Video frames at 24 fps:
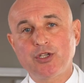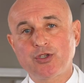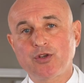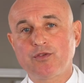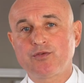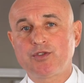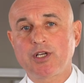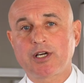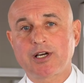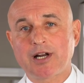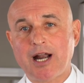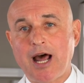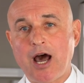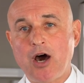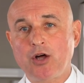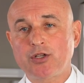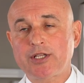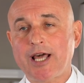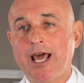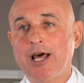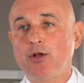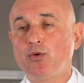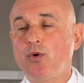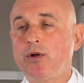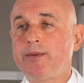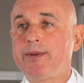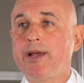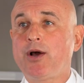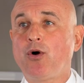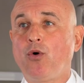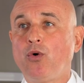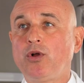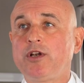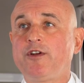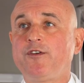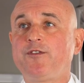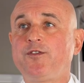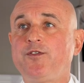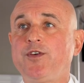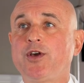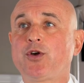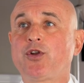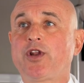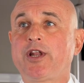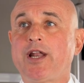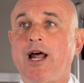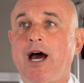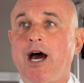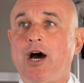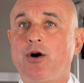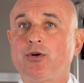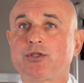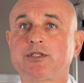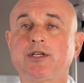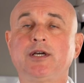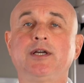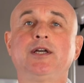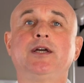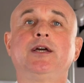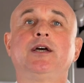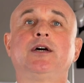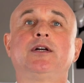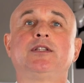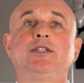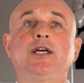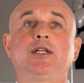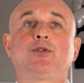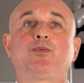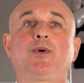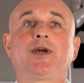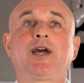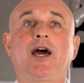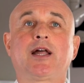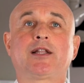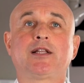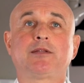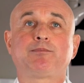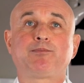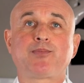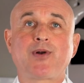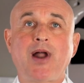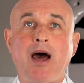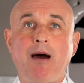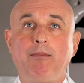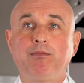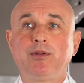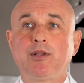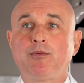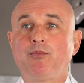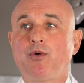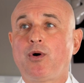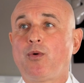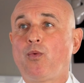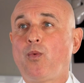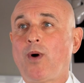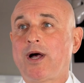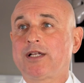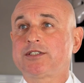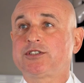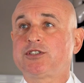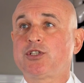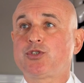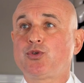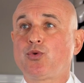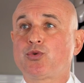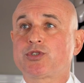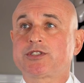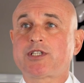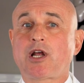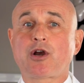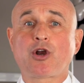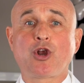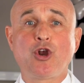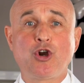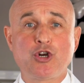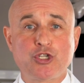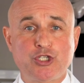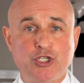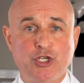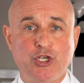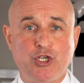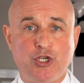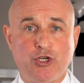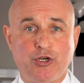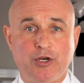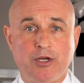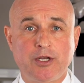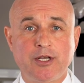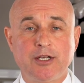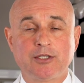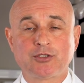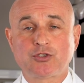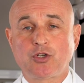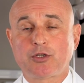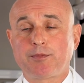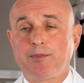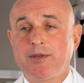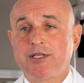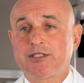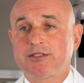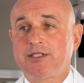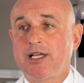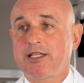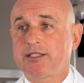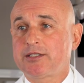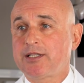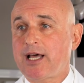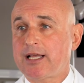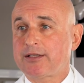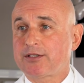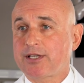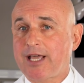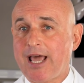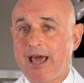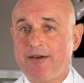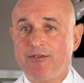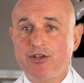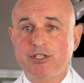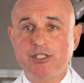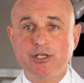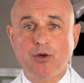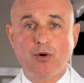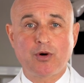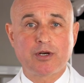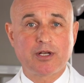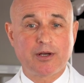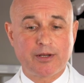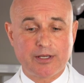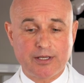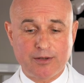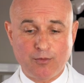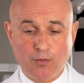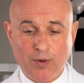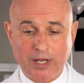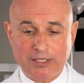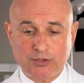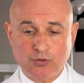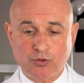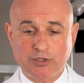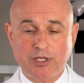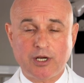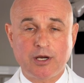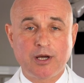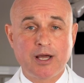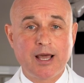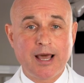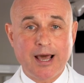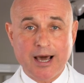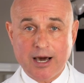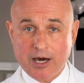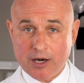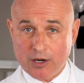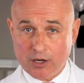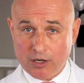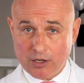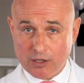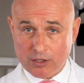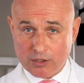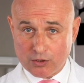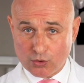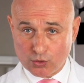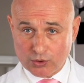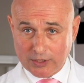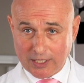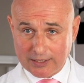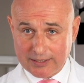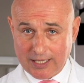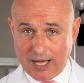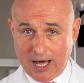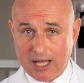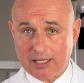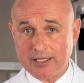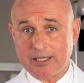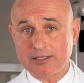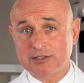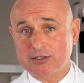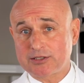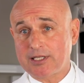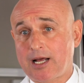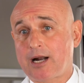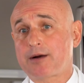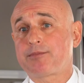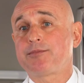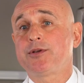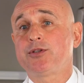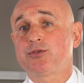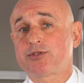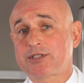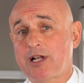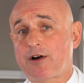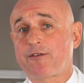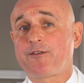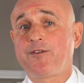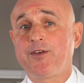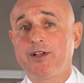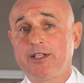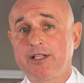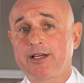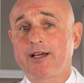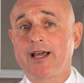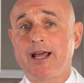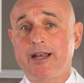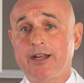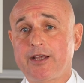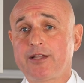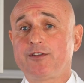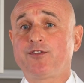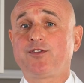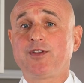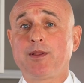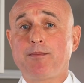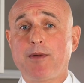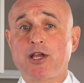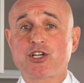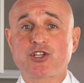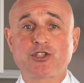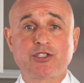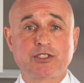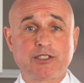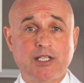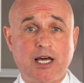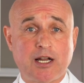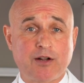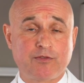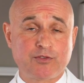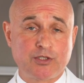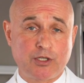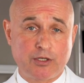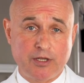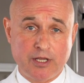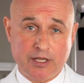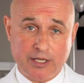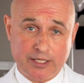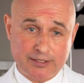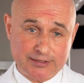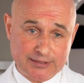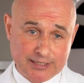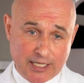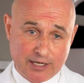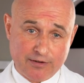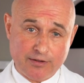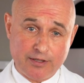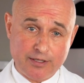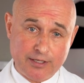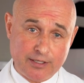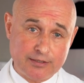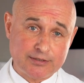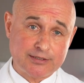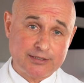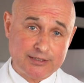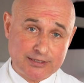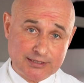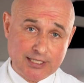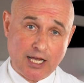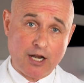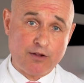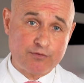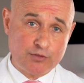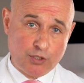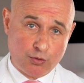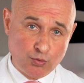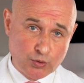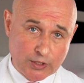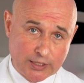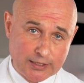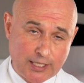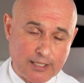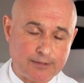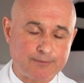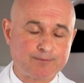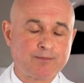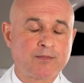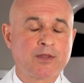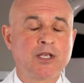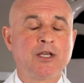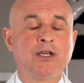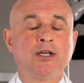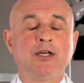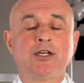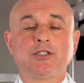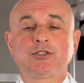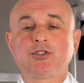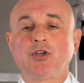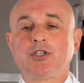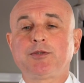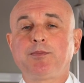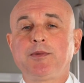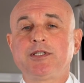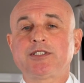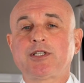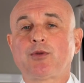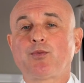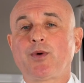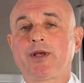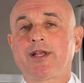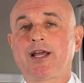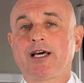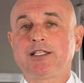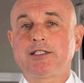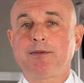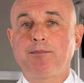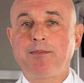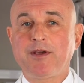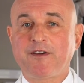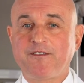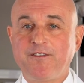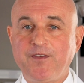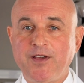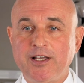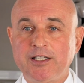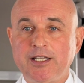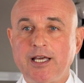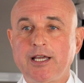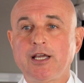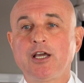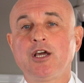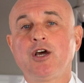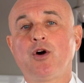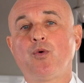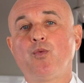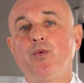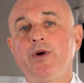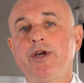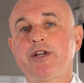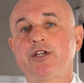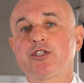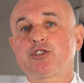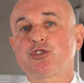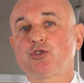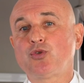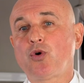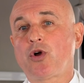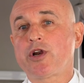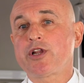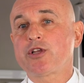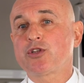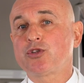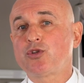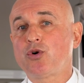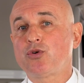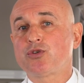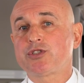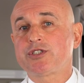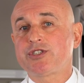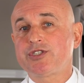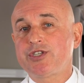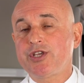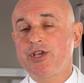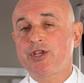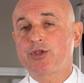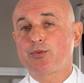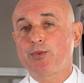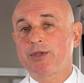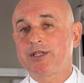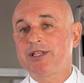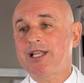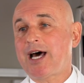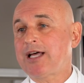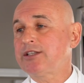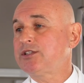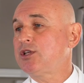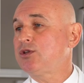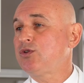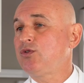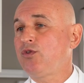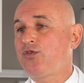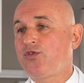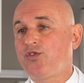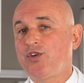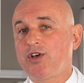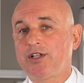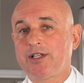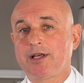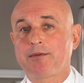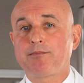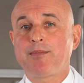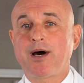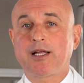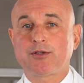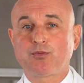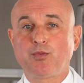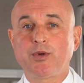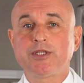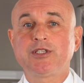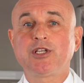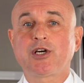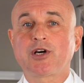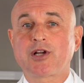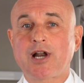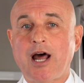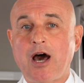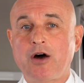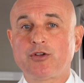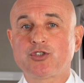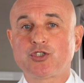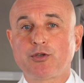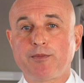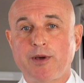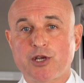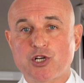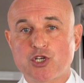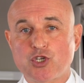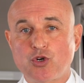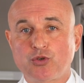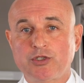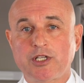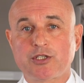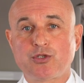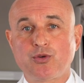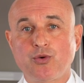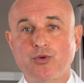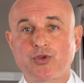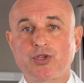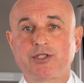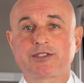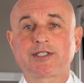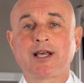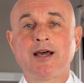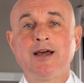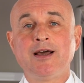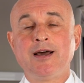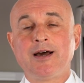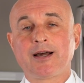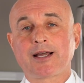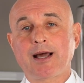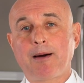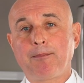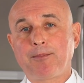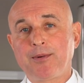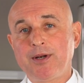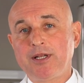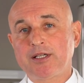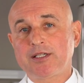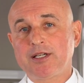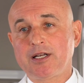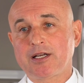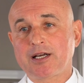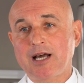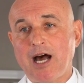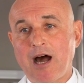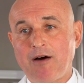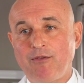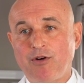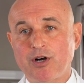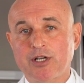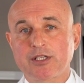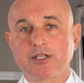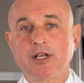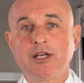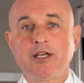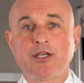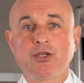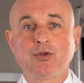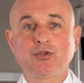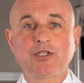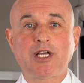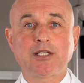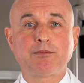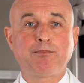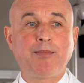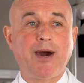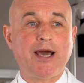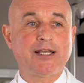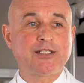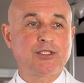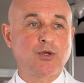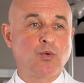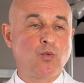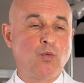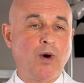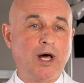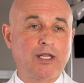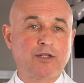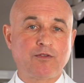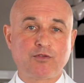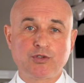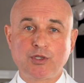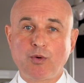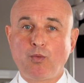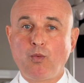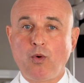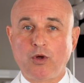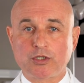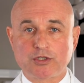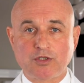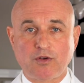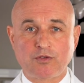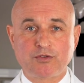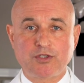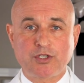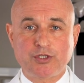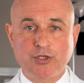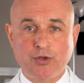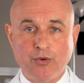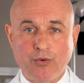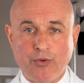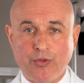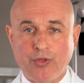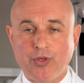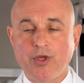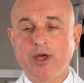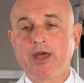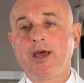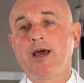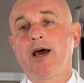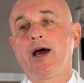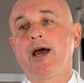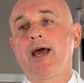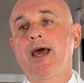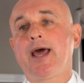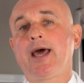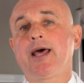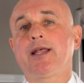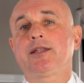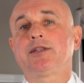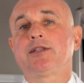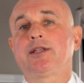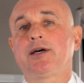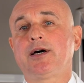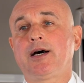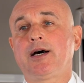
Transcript: of the crown, and only figure it out that we got that problem once the tooth start hurting you. So it means that that cavity went to the root canal and you start feeling getting inflammation inside of the root canal. So it means that when you got the big filling, we're restoring those teeth with not the new filling, but with the crown to make sure the tooth is completely covered. You're not biting one of the walls of the tooth, and